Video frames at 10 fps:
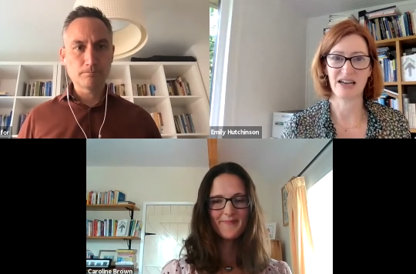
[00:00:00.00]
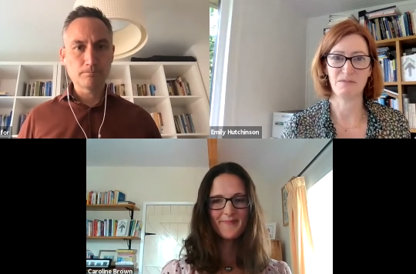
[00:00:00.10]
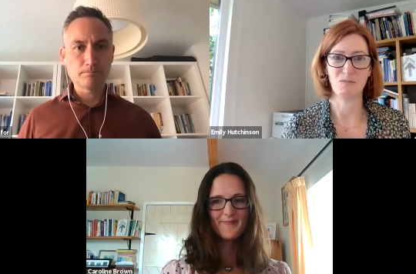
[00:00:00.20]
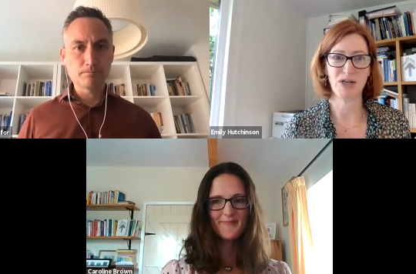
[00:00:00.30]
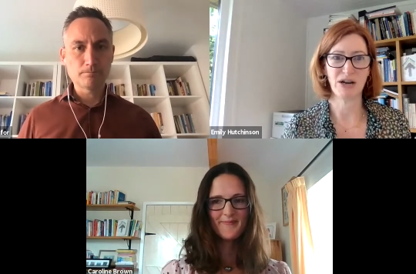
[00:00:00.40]

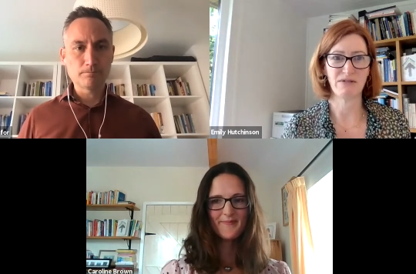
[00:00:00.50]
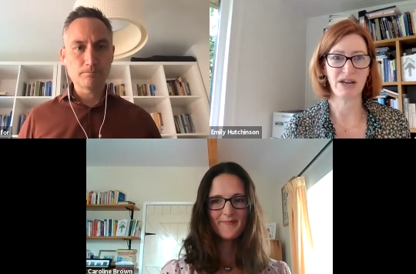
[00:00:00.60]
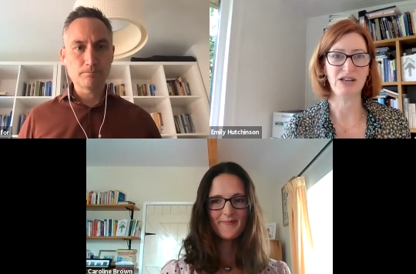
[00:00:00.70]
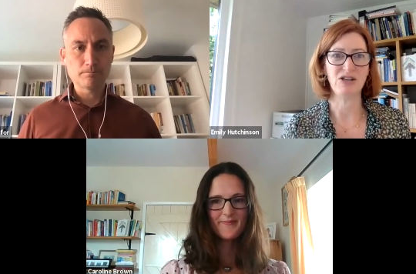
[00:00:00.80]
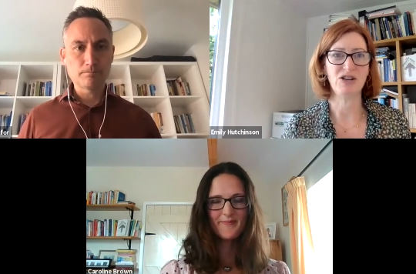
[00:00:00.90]
Speaker 1: um, we don't
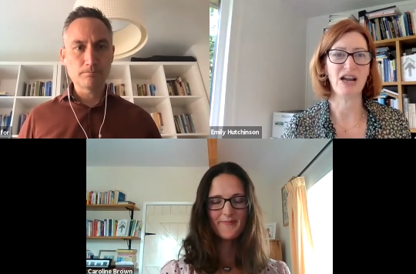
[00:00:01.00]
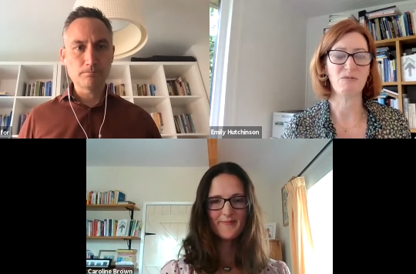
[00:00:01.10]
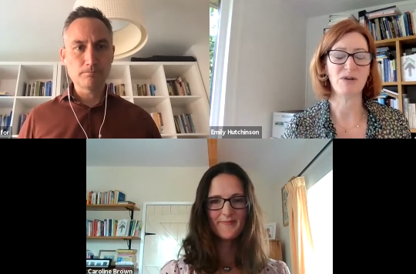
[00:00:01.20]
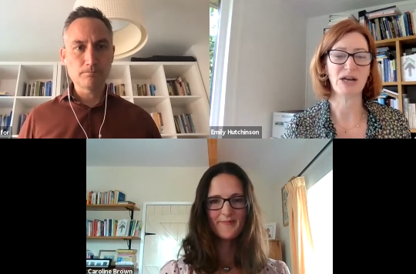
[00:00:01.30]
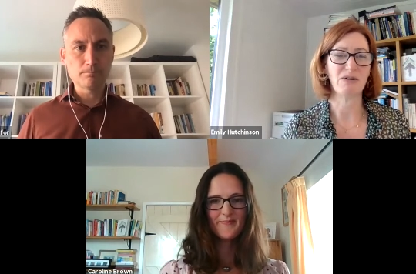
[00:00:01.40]
in,
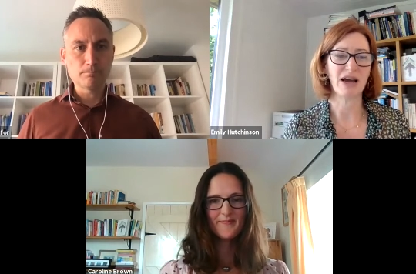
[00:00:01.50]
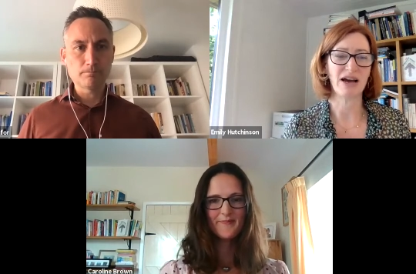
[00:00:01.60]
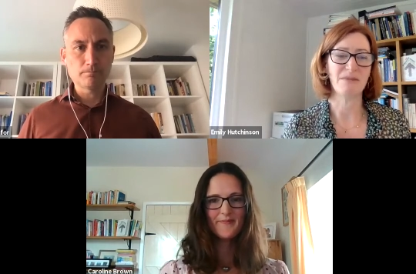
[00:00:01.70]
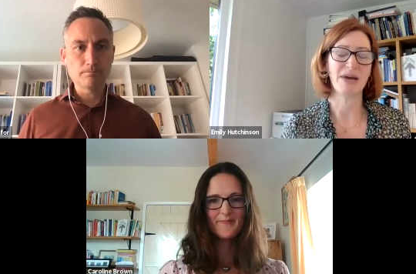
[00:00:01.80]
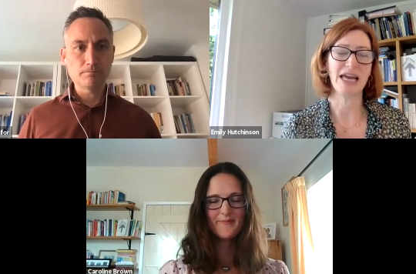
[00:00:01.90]
we don't
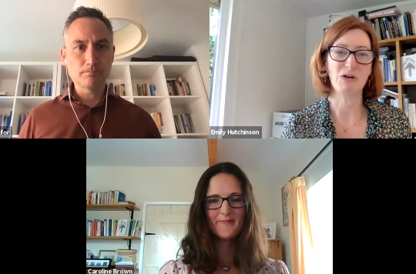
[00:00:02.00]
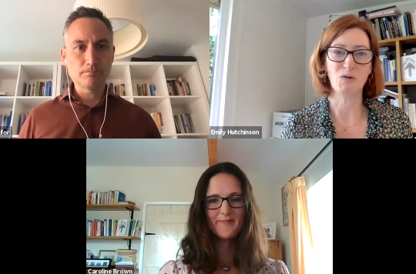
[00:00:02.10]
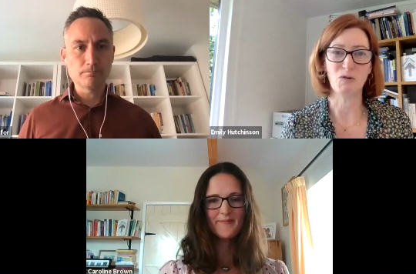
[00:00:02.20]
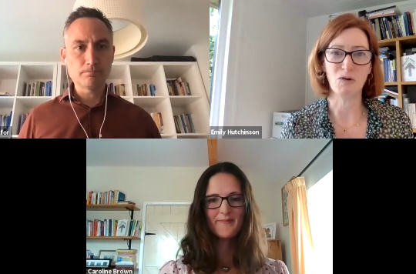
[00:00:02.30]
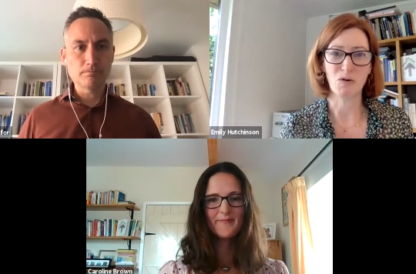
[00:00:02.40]
um,
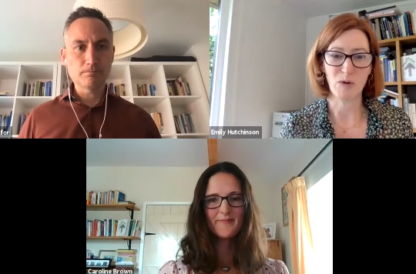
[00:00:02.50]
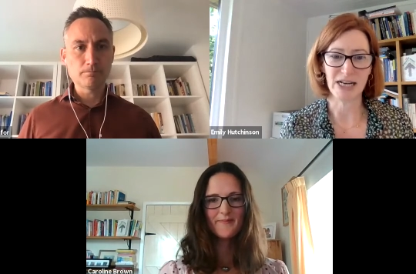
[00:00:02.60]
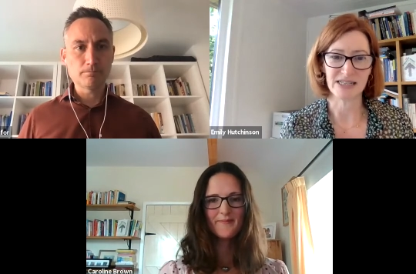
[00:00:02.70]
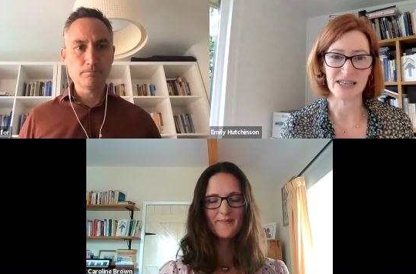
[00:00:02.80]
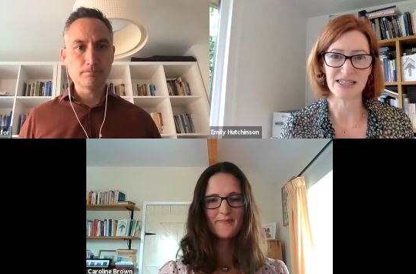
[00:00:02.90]
ignore
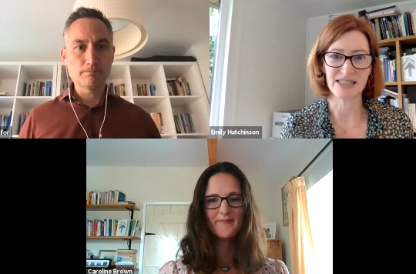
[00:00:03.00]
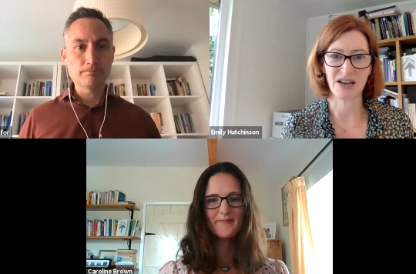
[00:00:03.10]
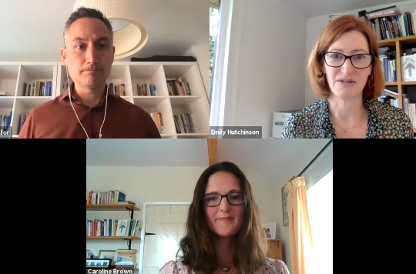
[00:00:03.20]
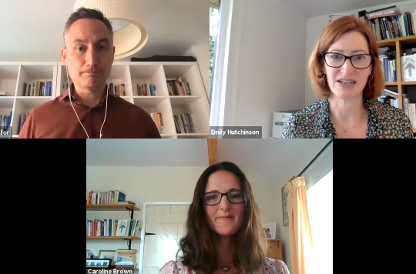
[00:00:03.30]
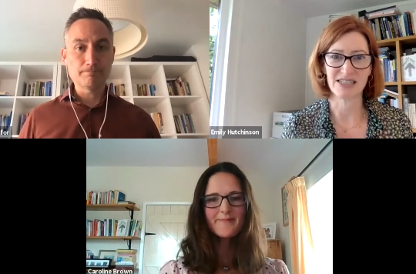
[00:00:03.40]
weaknesses.
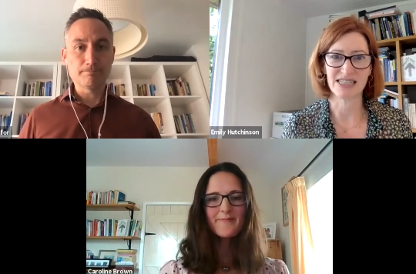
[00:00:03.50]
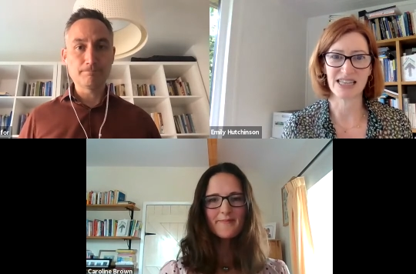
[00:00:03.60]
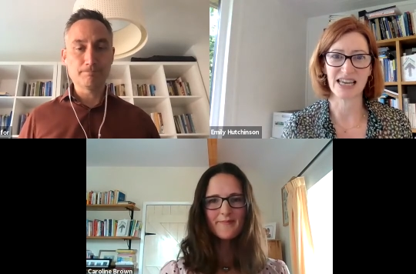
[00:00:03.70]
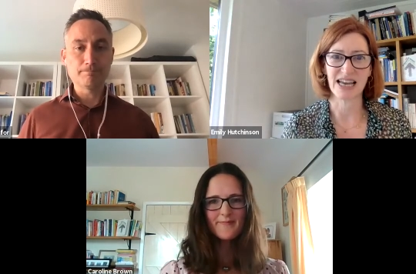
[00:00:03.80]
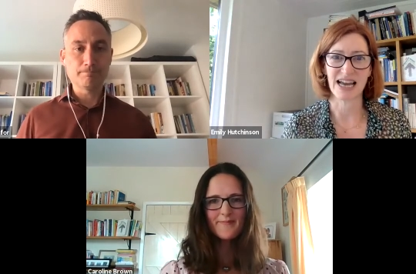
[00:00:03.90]
So I just
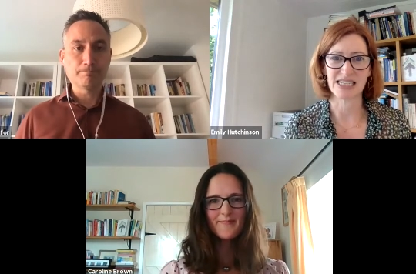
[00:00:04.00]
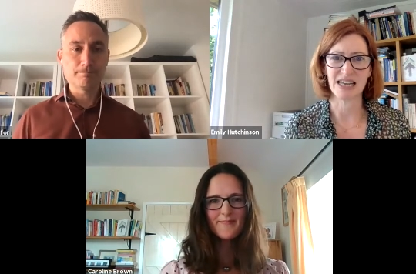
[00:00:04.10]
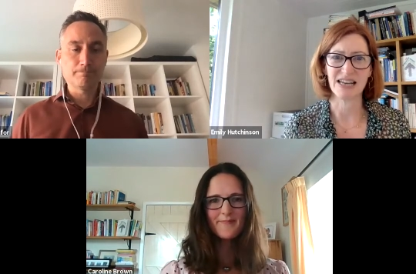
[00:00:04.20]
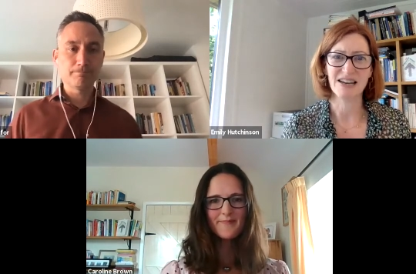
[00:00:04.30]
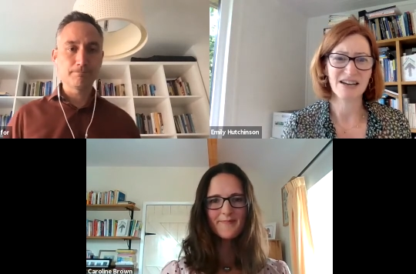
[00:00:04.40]
think
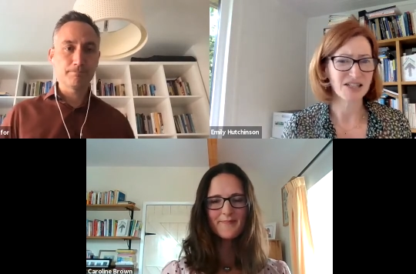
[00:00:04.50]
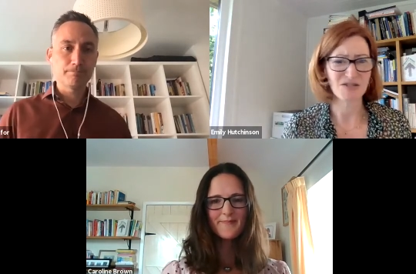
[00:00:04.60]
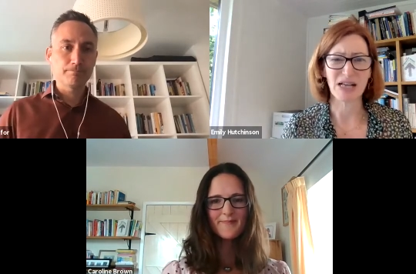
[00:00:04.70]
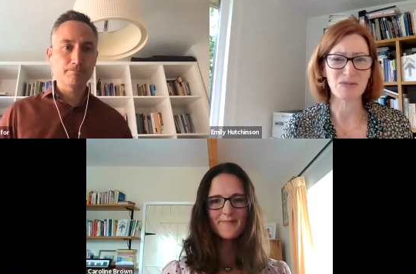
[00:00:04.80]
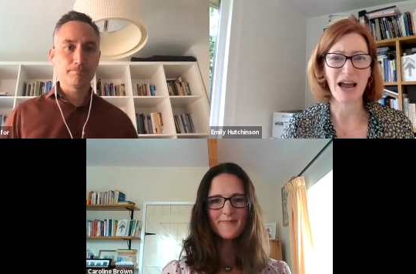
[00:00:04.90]
actually to
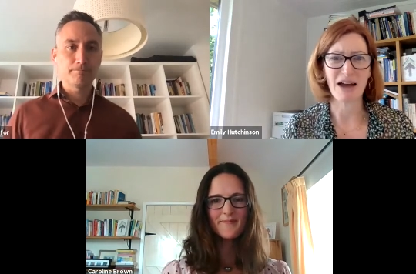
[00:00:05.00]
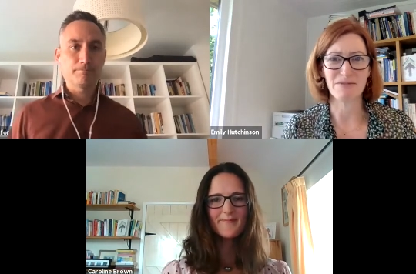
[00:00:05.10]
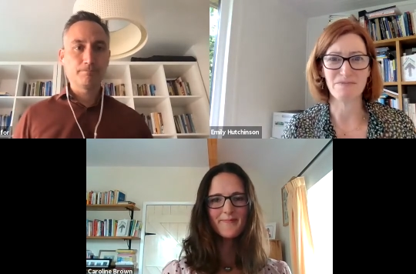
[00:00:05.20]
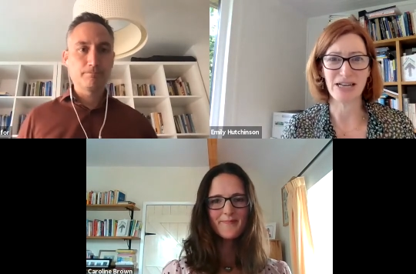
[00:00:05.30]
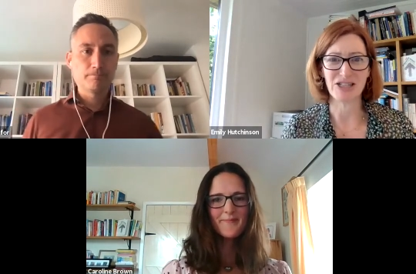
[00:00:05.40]
realise we
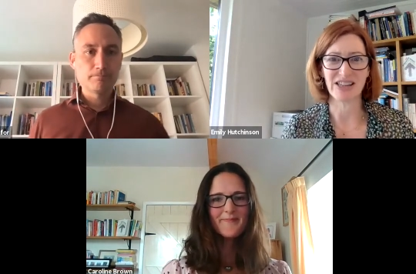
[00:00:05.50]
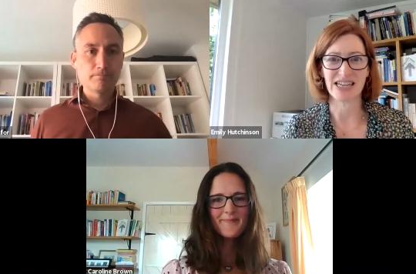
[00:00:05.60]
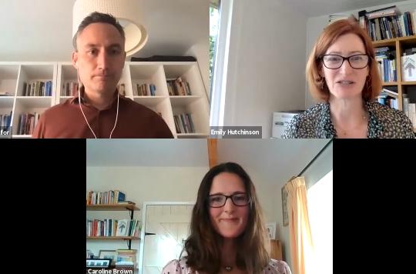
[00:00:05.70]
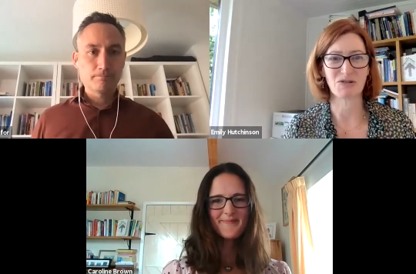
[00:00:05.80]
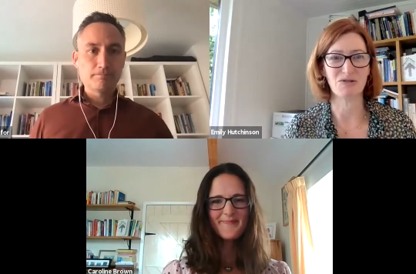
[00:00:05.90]
haven't mentioned
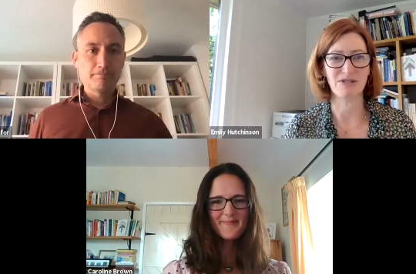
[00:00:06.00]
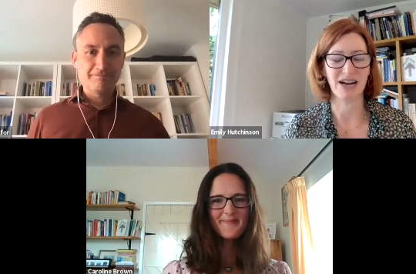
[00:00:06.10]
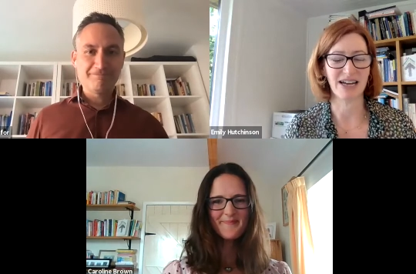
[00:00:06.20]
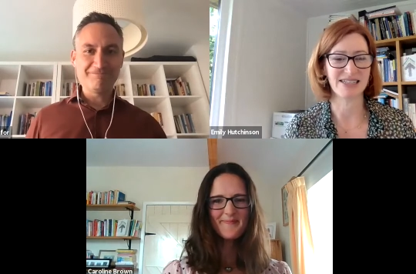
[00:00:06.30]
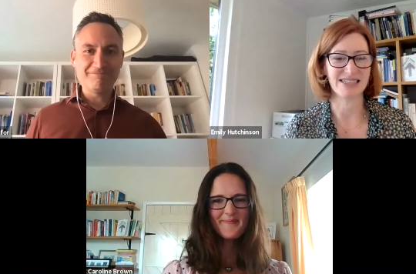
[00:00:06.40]
that at all,
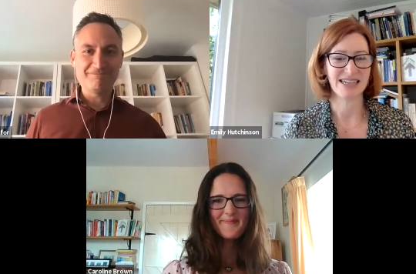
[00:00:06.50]
and